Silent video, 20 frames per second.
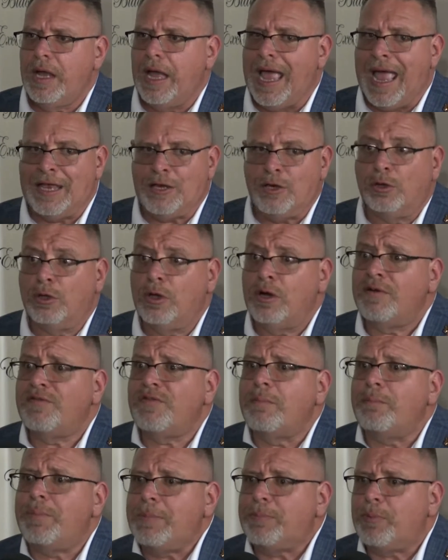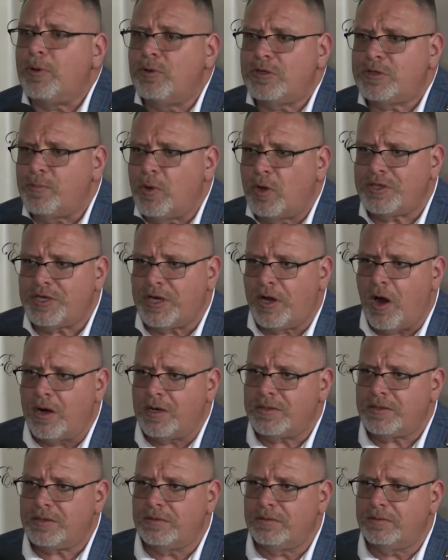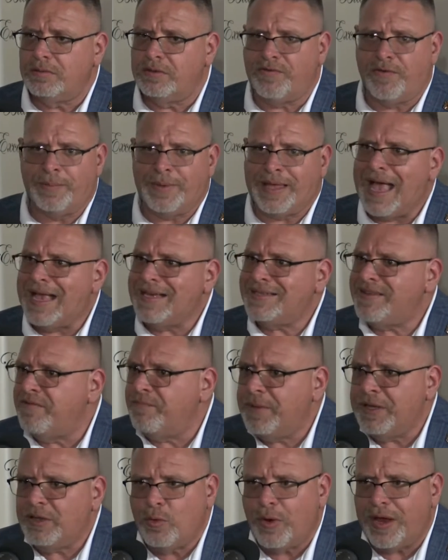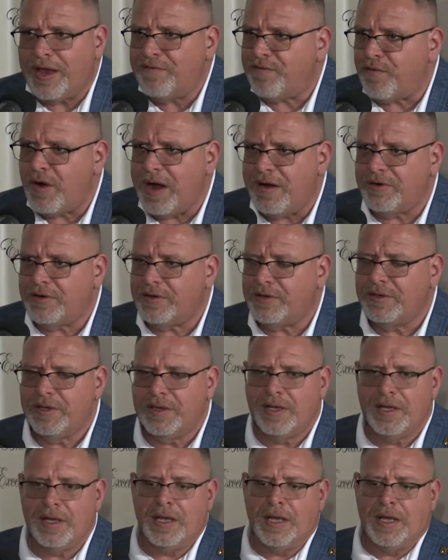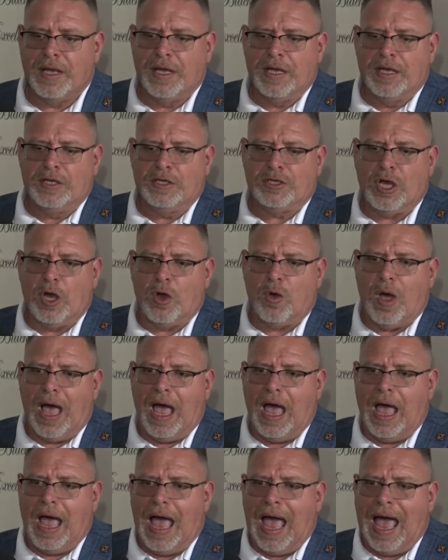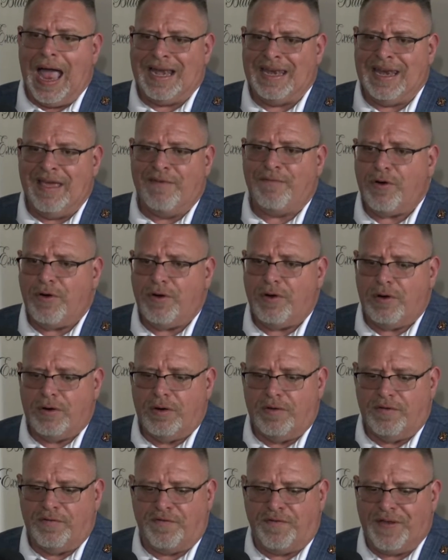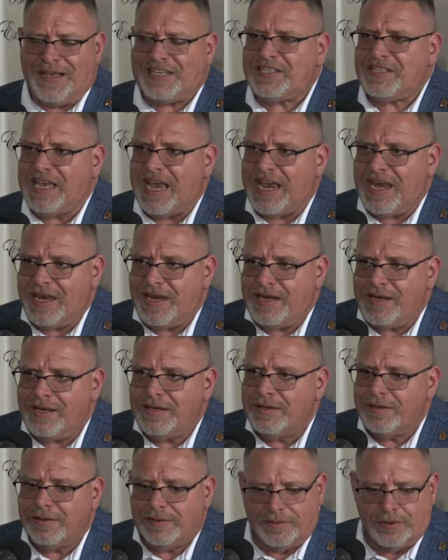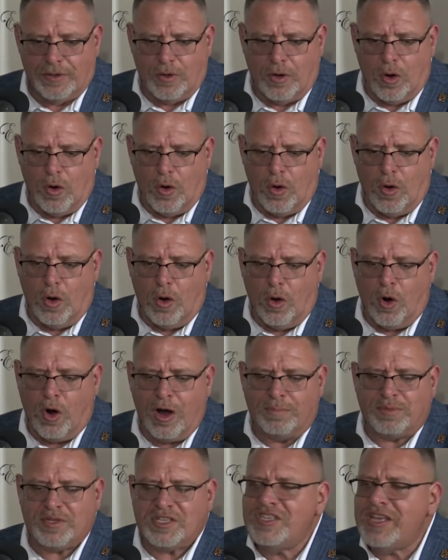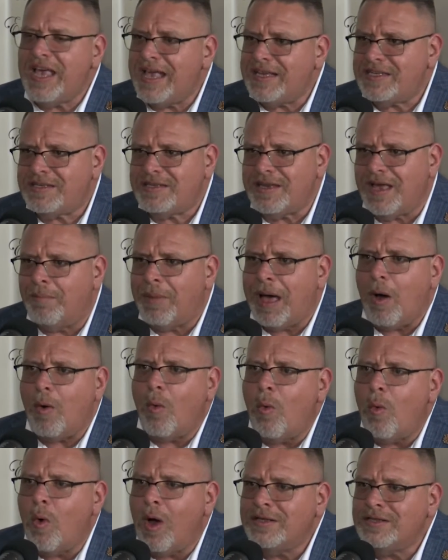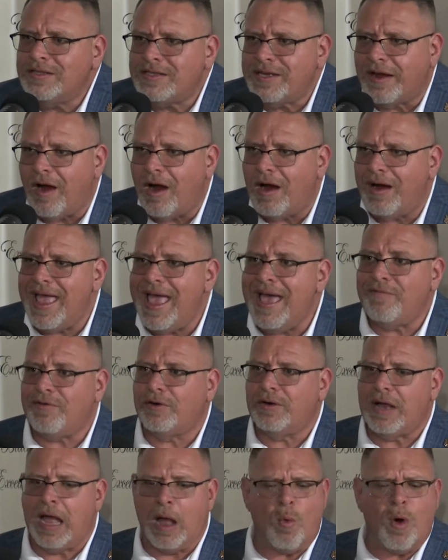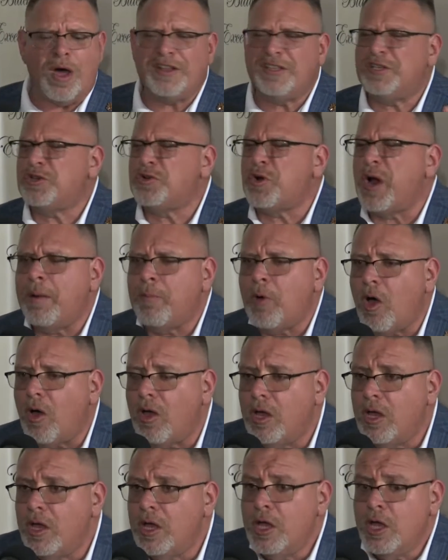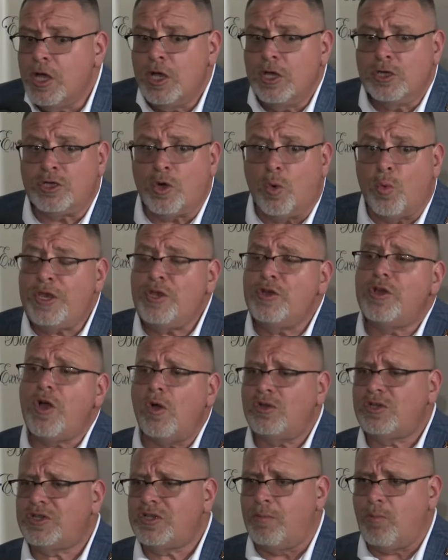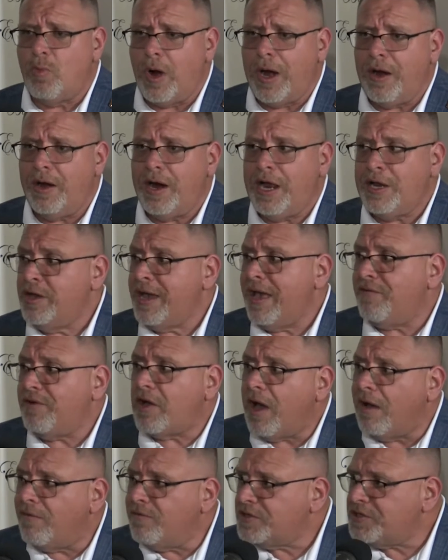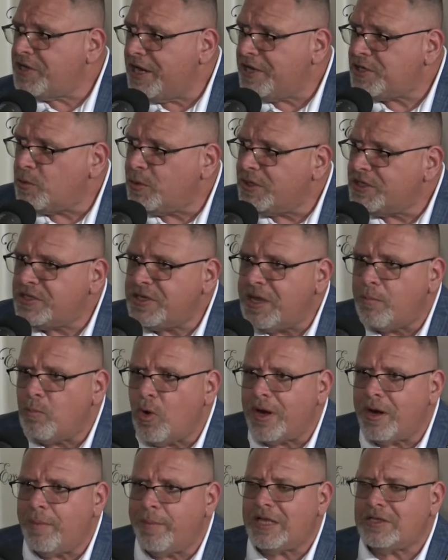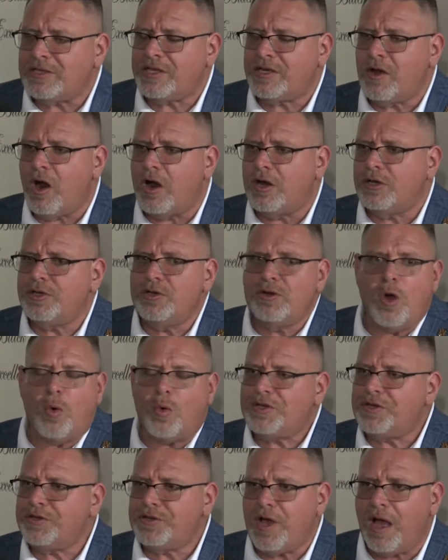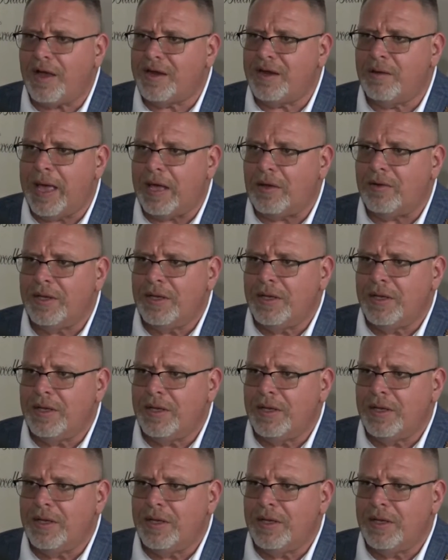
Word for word: and you learn from people who smoke cigars, from the guys that have been doing it forever. Mm-hmm. So I never fixated or obsessed about one cigar ever. I wanted to try them all. So when you go somewhere and you have a conversation with someone about cigars, you know what you're talking about